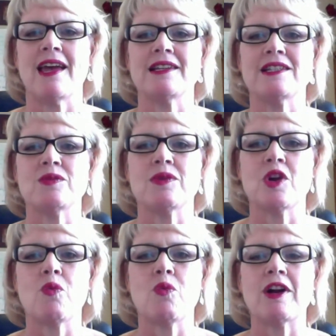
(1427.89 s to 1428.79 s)
And
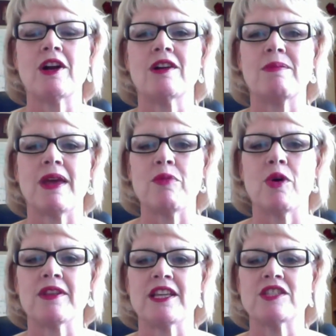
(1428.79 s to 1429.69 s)
what are
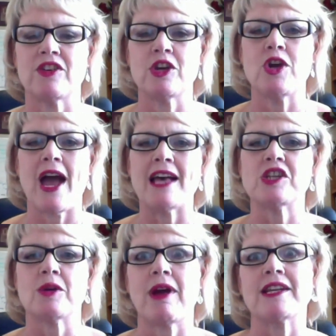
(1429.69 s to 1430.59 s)
important things for you to
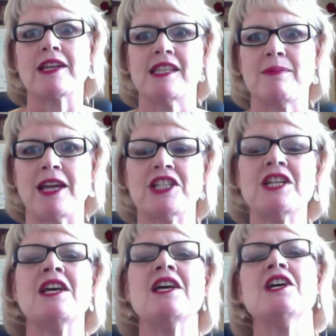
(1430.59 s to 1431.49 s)
ask your pregnancy
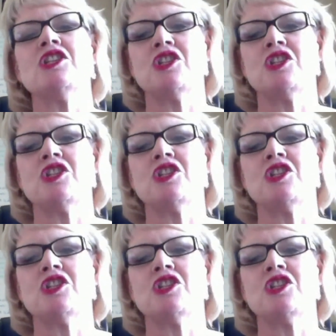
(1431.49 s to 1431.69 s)
patient?